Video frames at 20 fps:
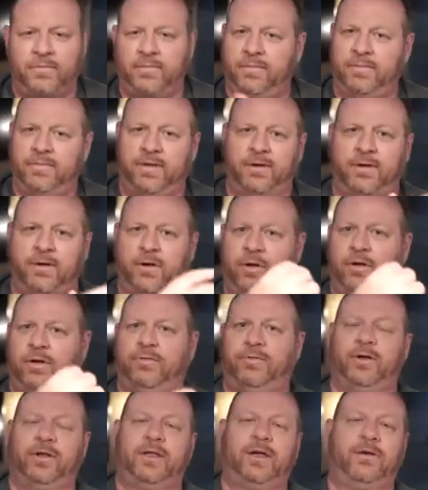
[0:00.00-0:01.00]
They're all
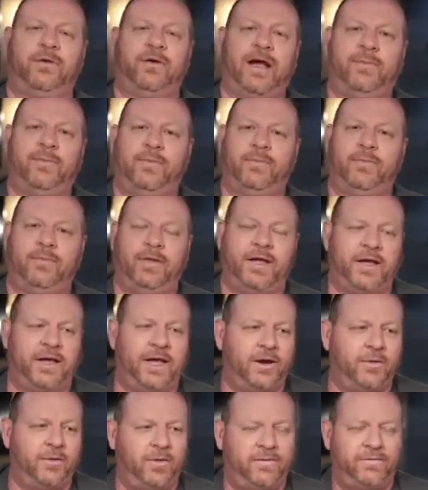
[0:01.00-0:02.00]
over it. They
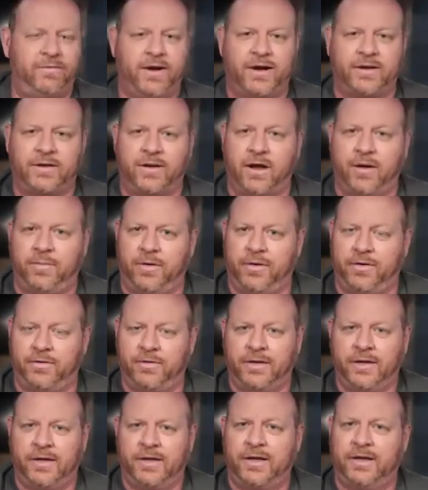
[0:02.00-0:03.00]
get a refractometer.
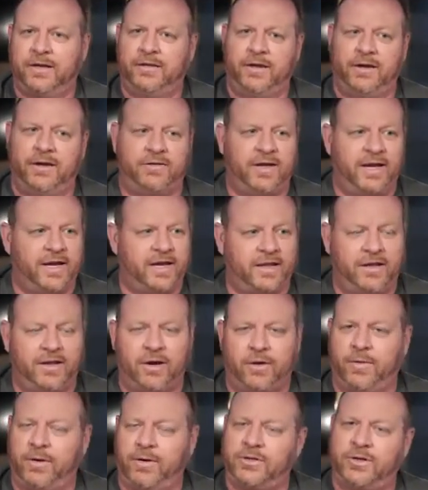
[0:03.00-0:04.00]
They're taking
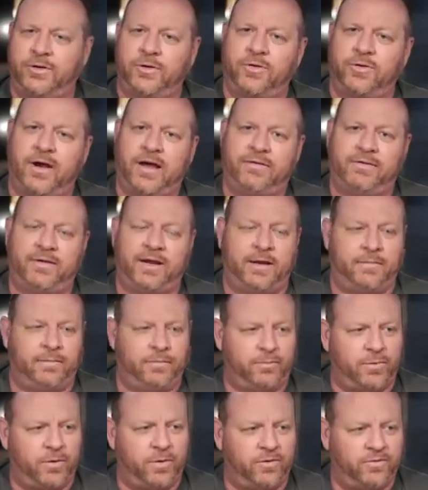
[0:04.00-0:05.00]
their original gravity,
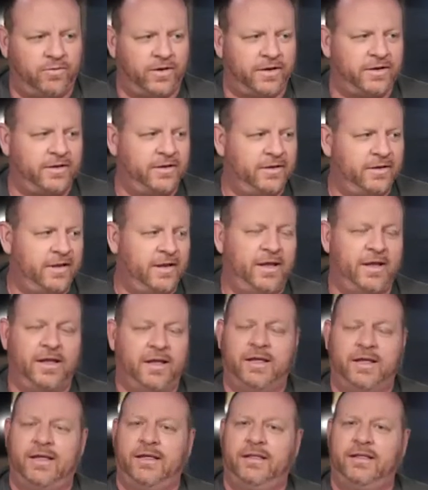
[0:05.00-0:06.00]
perfect.
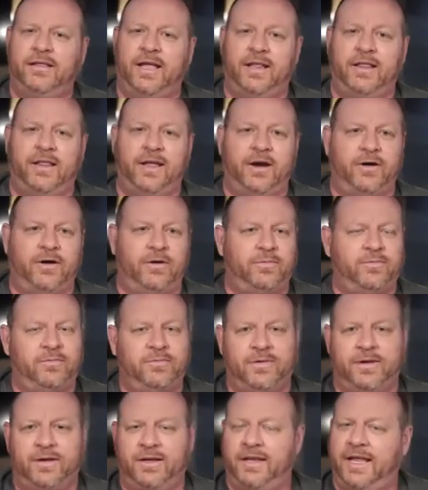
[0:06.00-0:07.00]
Then they're
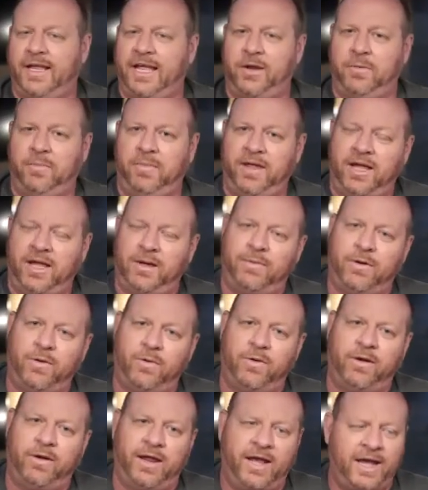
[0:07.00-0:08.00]
hitting me up
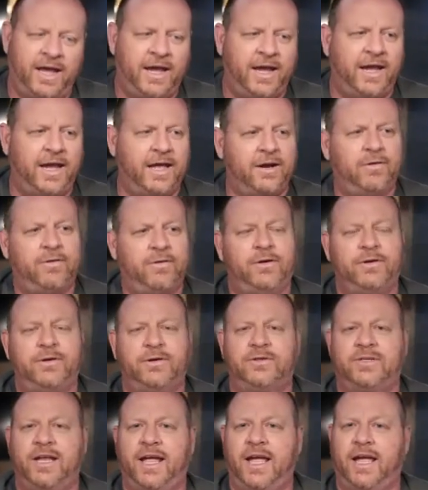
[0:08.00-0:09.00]
going, "Hey, I don't
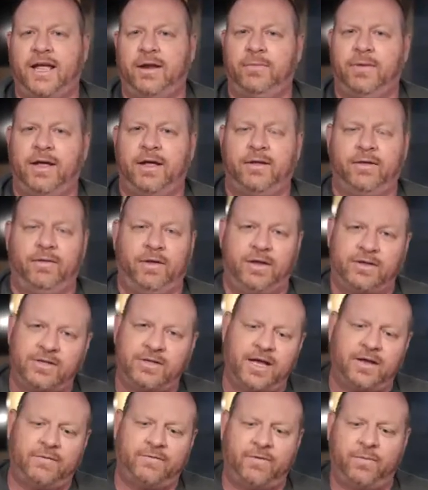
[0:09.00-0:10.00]
understand. It's
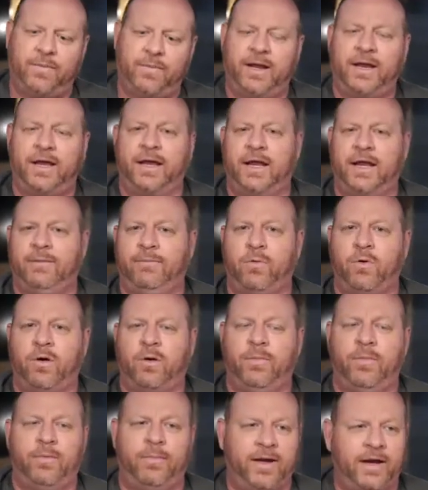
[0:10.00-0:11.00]
not fermenting
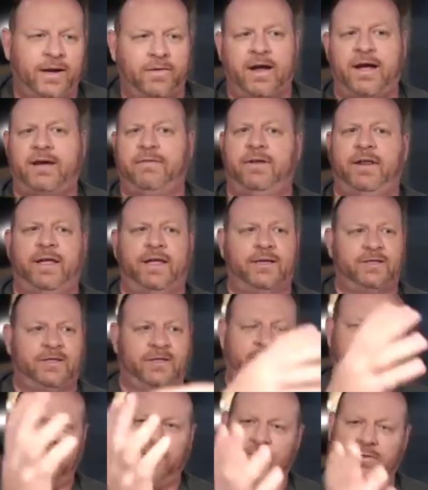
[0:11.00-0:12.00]
anymore, but my gravity is,
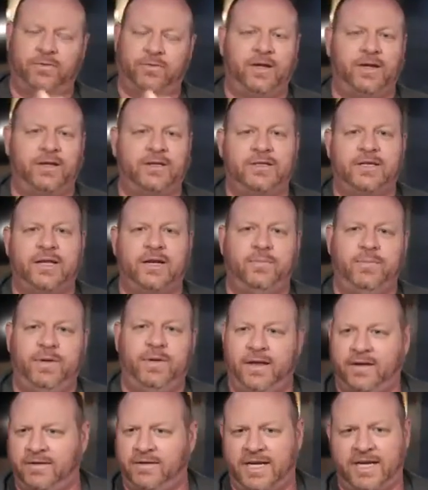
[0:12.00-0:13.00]
instead of
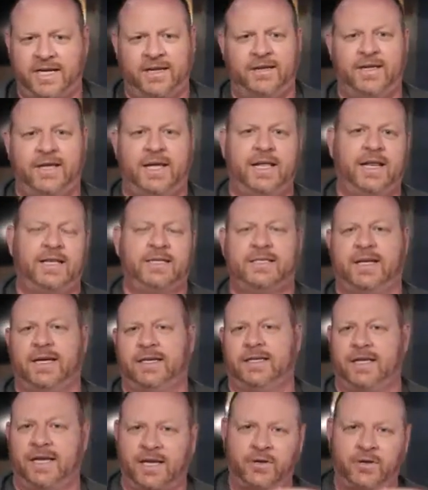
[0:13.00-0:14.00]
being 1010, it's like
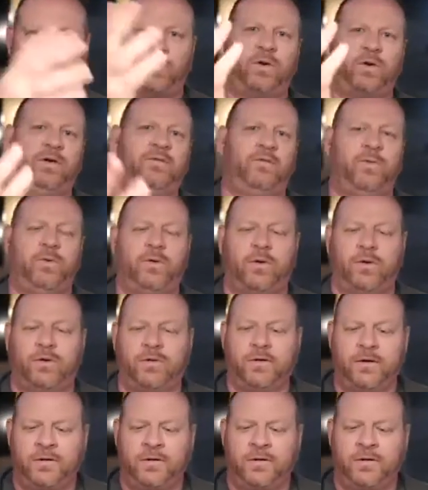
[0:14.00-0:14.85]
1024."